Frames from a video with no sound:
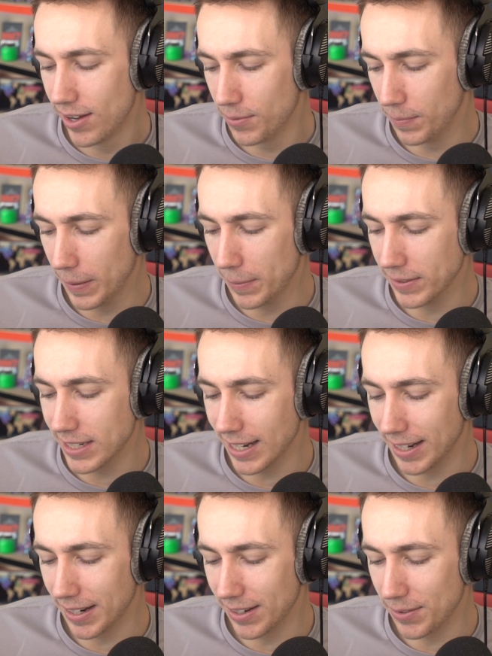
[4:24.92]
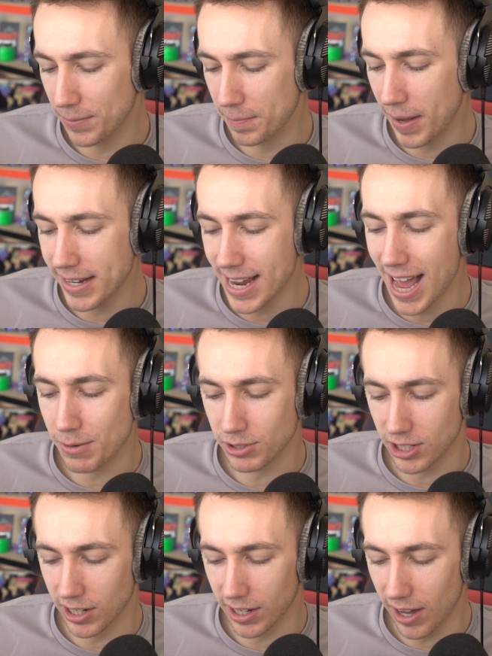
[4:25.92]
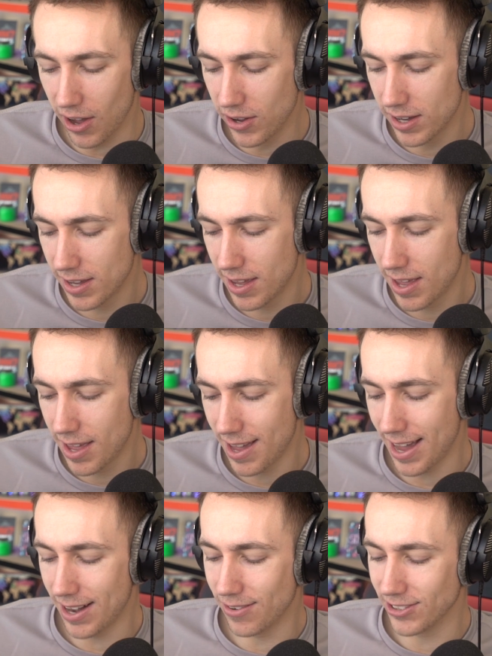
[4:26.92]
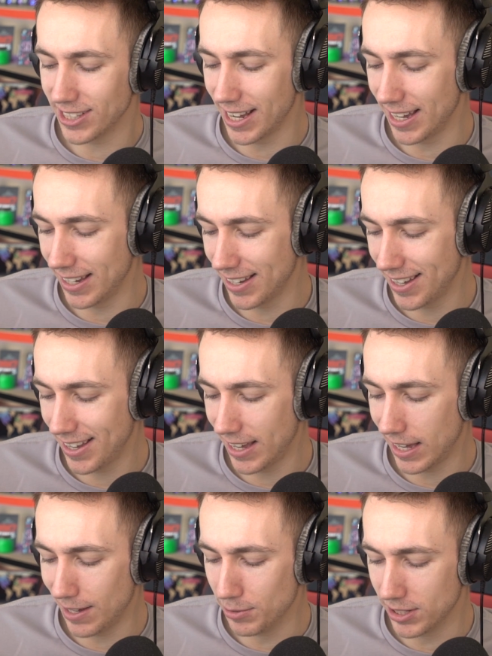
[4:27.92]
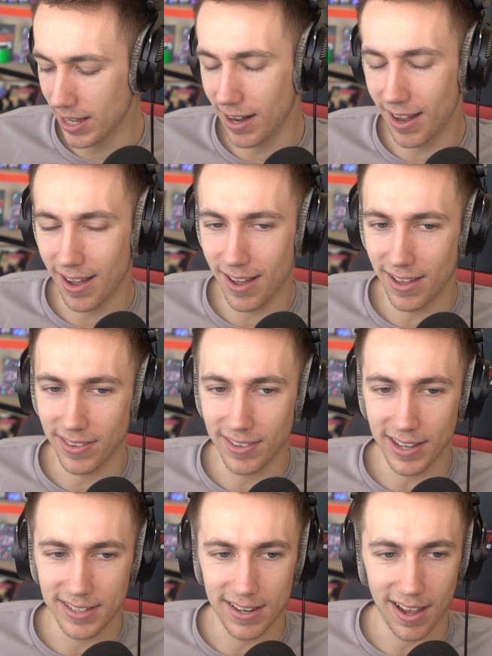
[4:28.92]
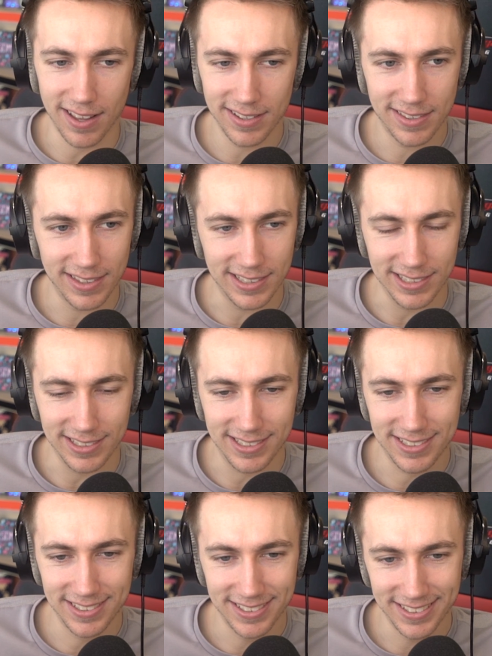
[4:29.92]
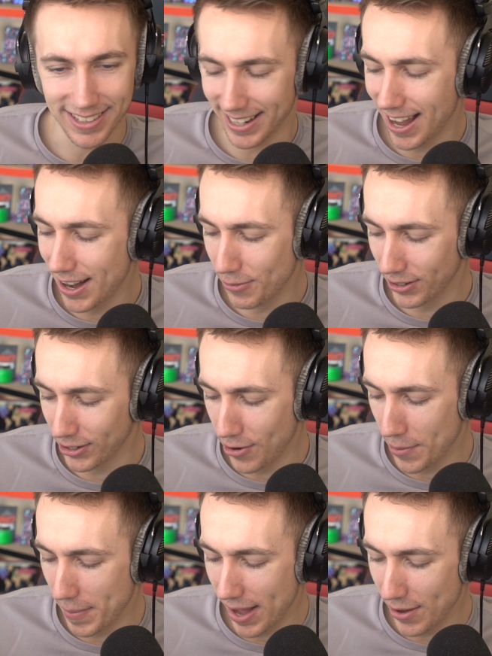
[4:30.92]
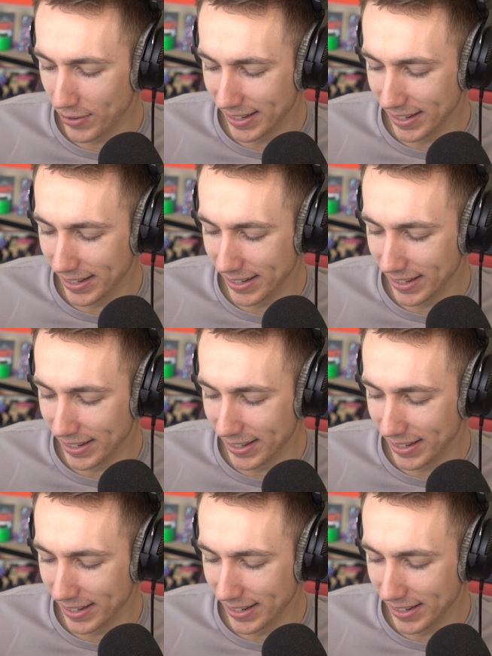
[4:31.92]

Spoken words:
we were taking it. My dad was going to go. And obviously he was there like, oh, I don't want to go on my own